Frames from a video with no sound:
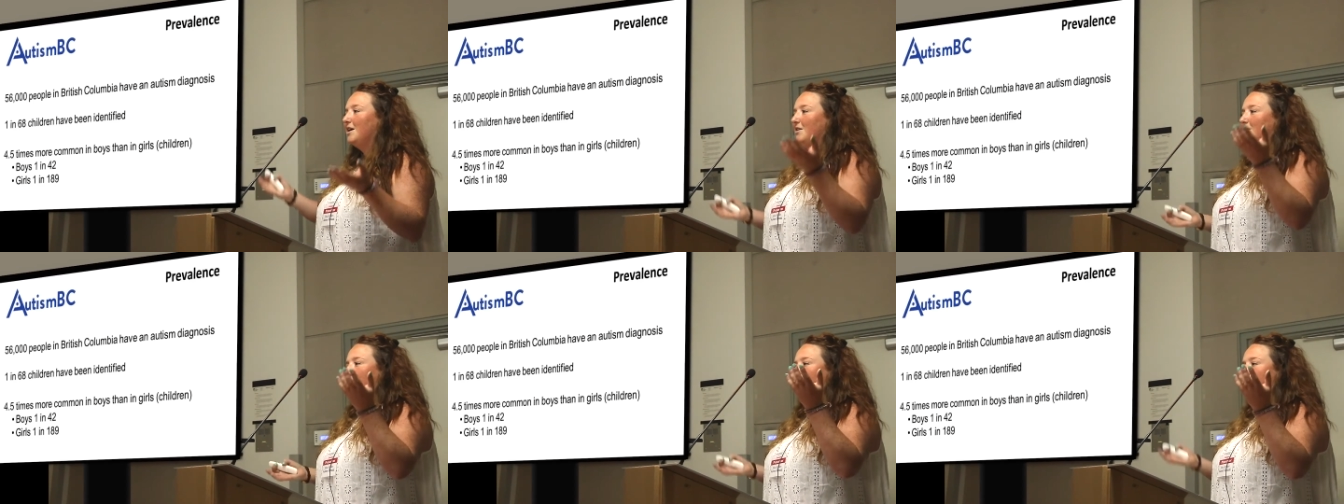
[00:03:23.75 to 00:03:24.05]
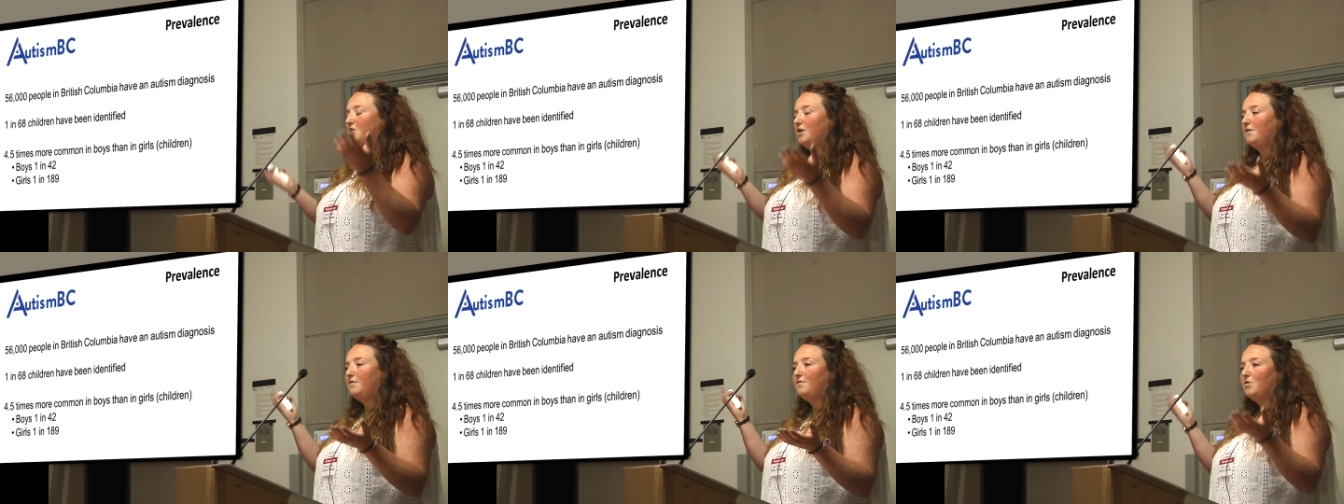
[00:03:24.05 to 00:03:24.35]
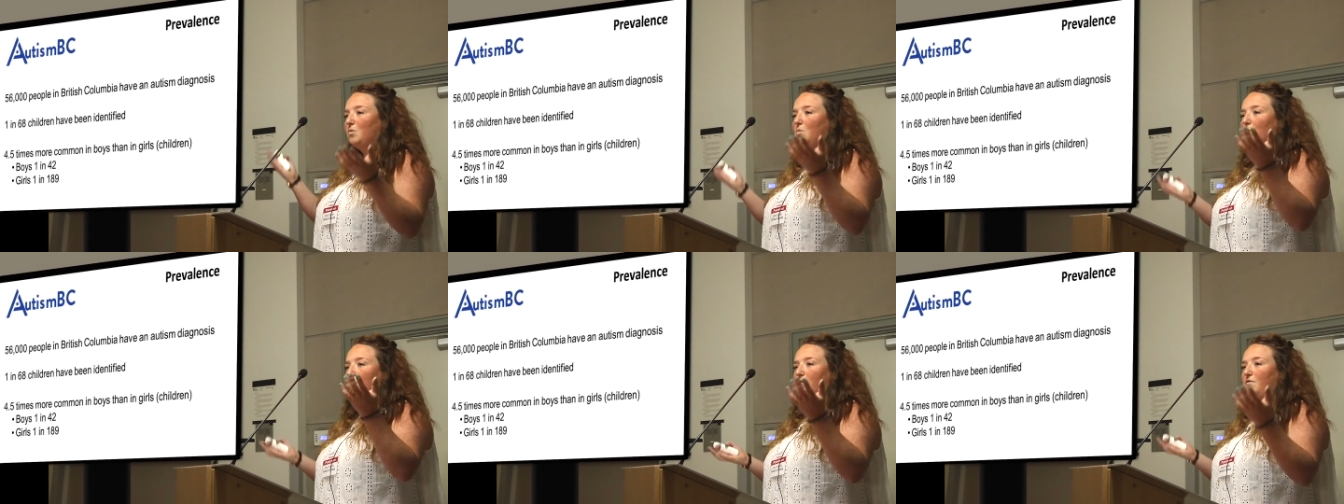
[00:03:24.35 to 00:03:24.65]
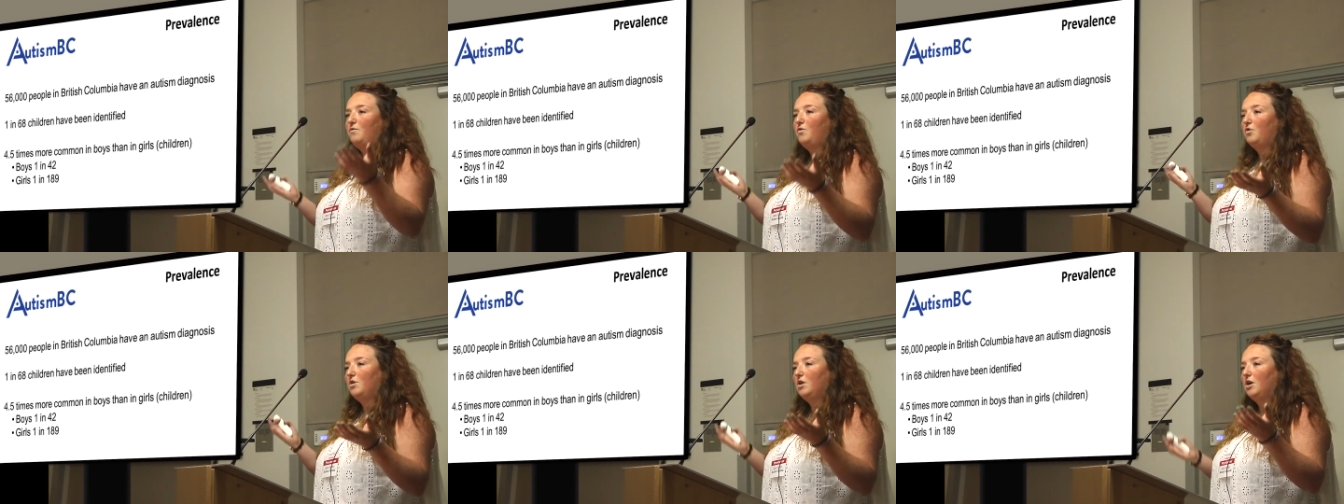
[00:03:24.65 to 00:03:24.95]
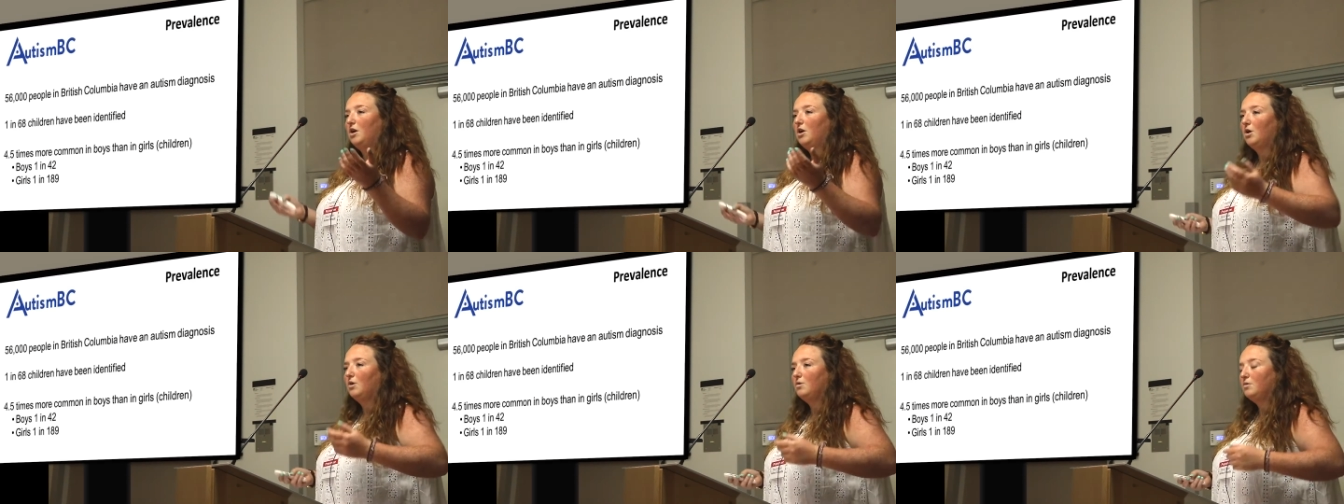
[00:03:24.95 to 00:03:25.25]
the shift and where
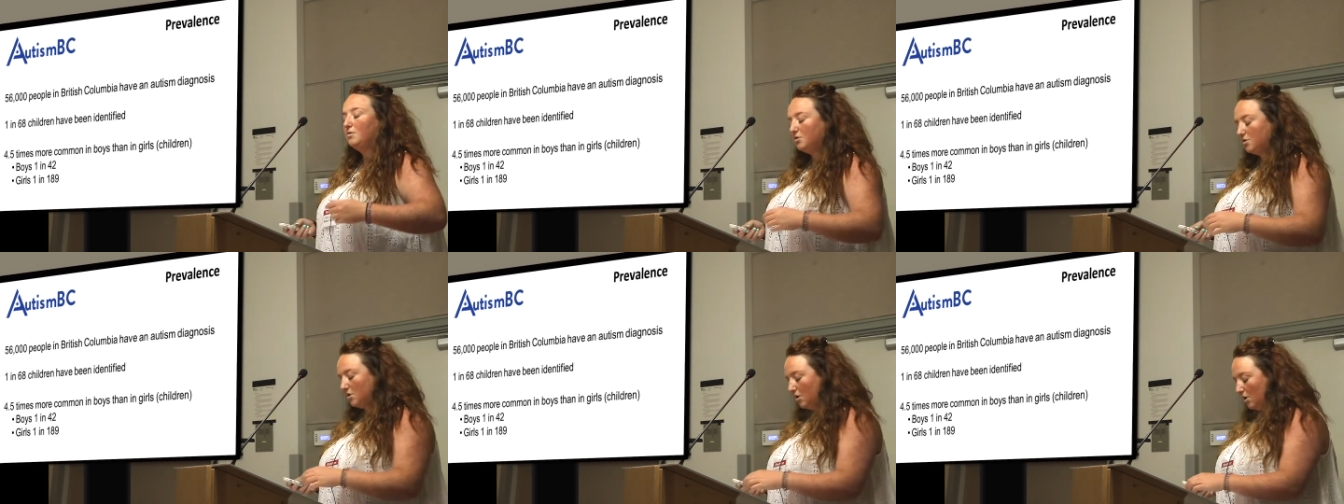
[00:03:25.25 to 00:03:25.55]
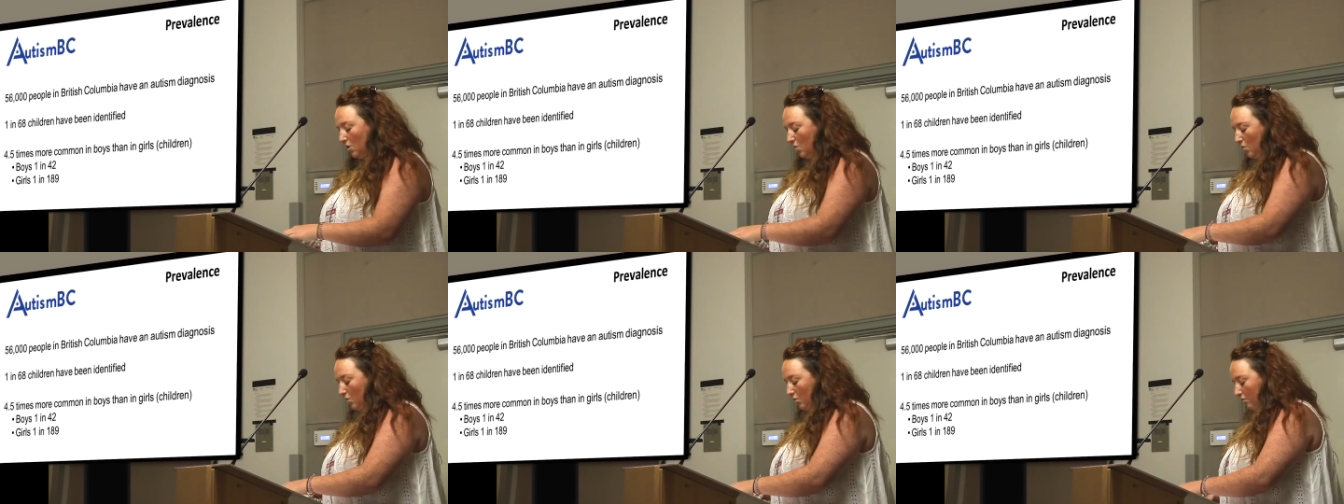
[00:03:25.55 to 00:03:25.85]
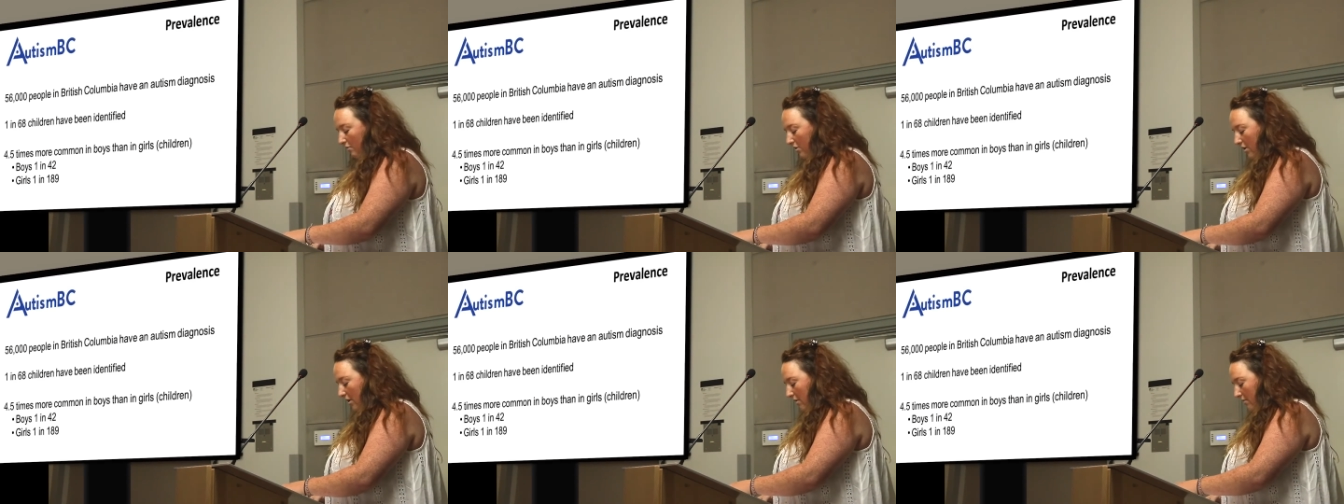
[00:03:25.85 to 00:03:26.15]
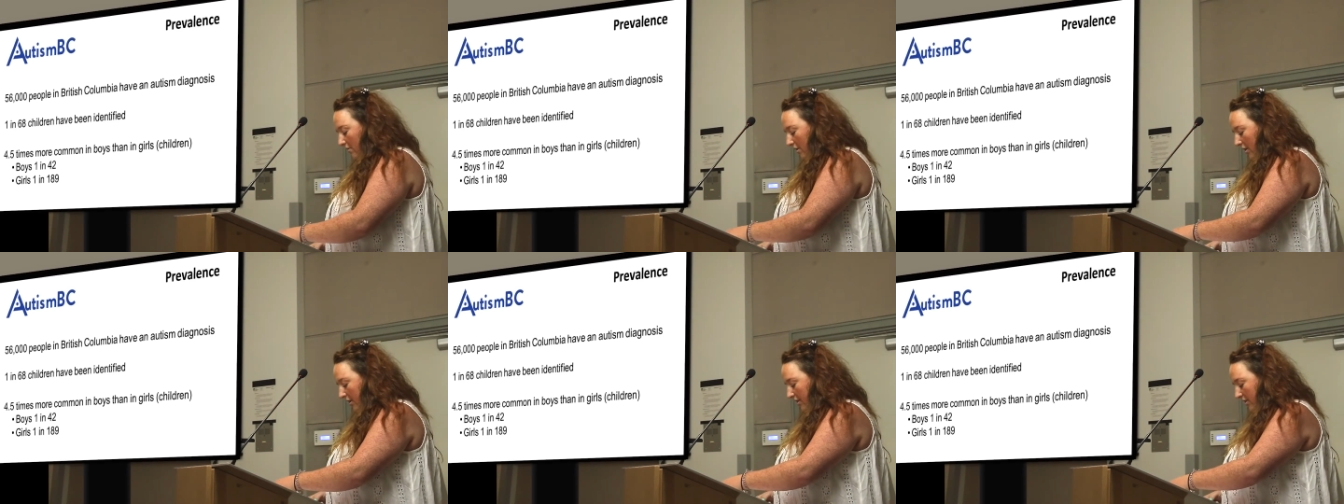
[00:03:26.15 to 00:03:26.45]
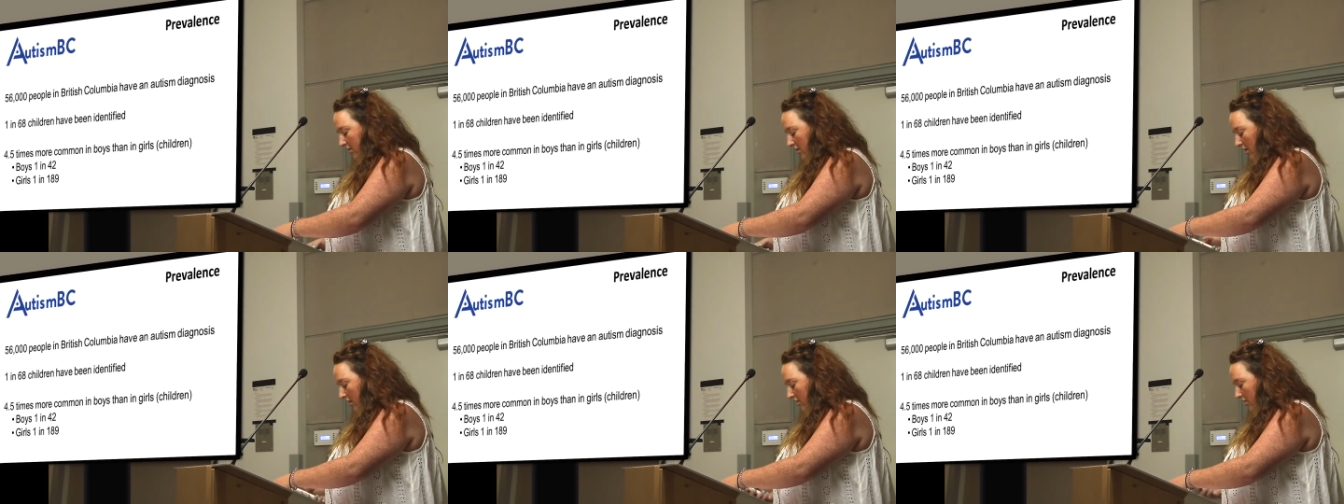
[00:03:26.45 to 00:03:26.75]
funding goes would really, really
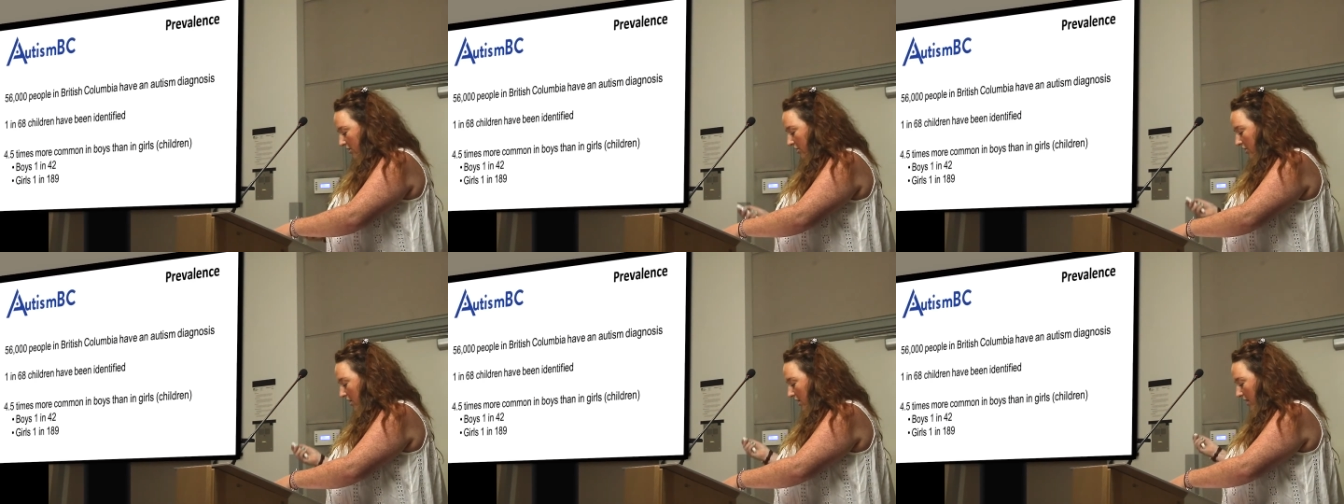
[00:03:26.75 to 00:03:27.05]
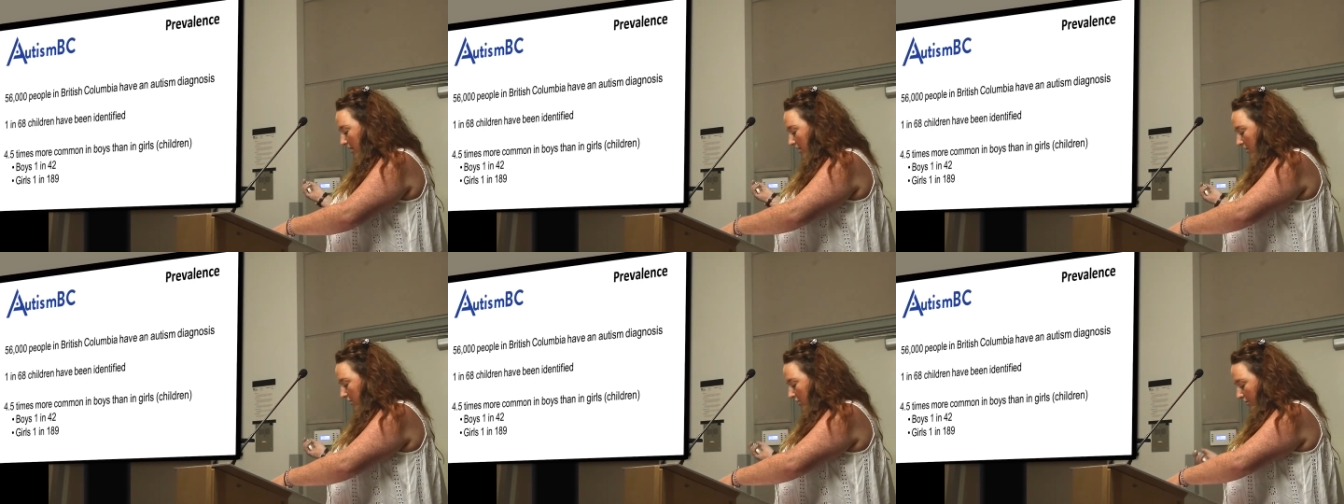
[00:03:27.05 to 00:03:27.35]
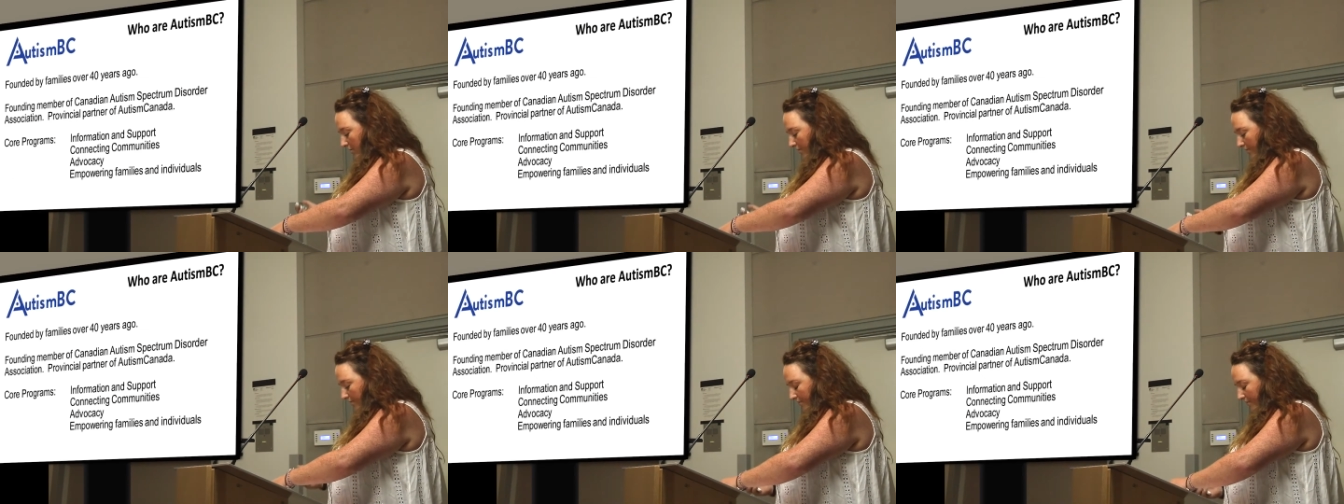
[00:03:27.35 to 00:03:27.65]
start to change